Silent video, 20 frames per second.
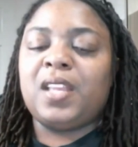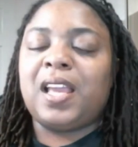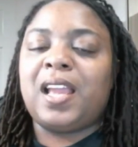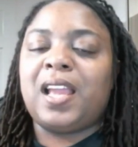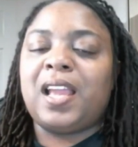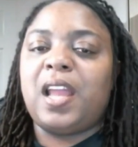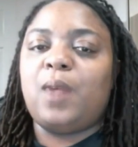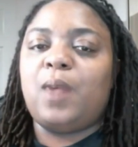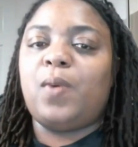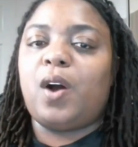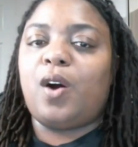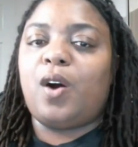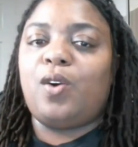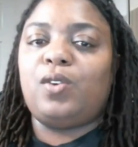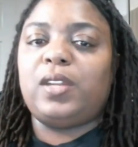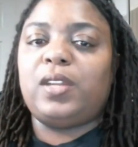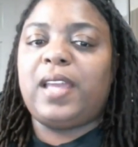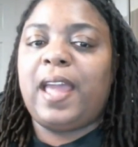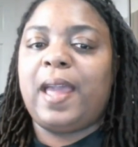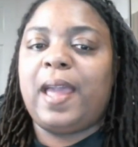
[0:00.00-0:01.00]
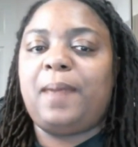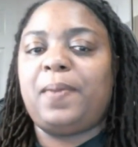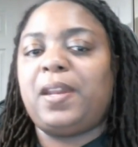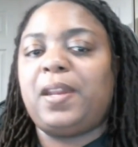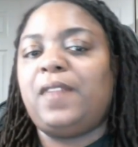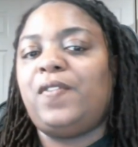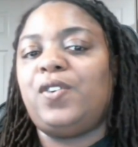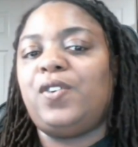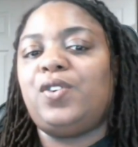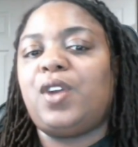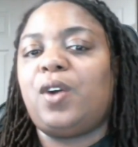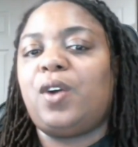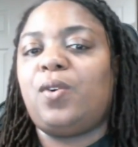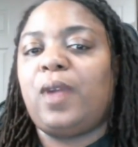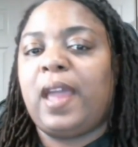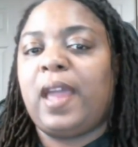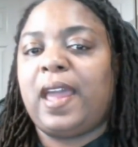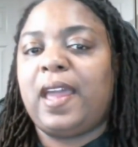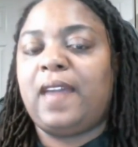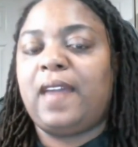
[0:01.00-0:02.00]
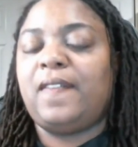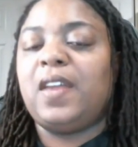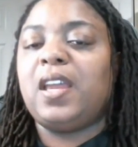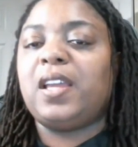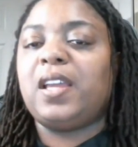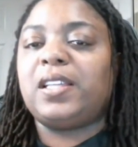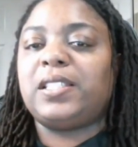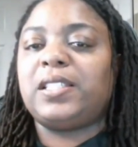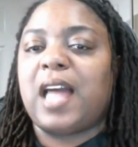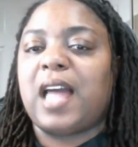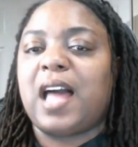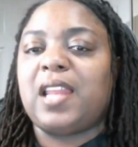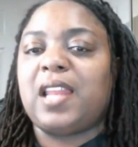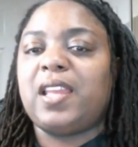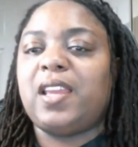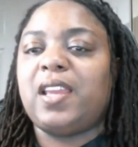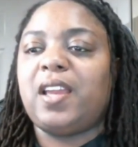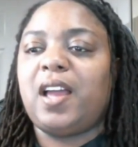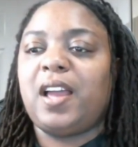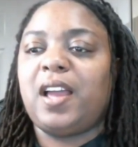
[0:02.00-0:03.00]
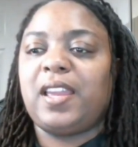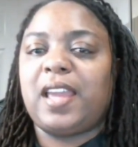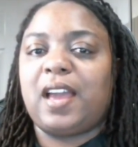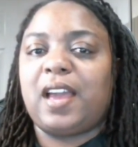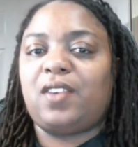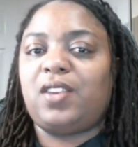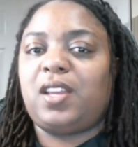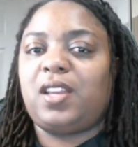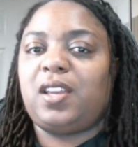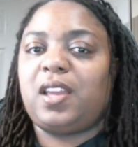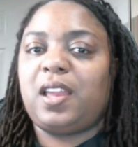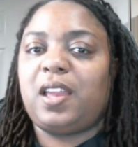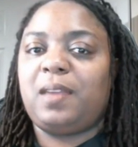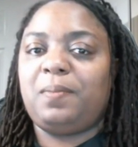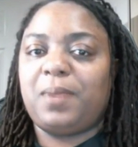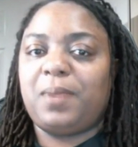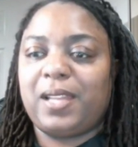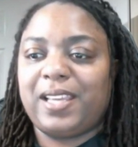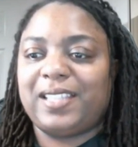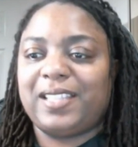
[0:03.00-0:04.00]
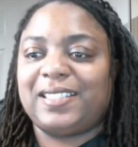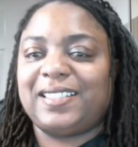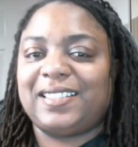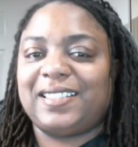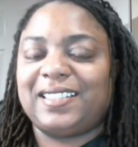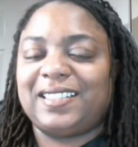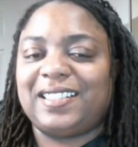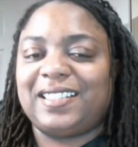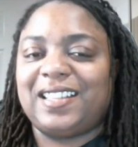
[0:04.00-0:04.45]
And that will only happen if you don't have solid accounting in place.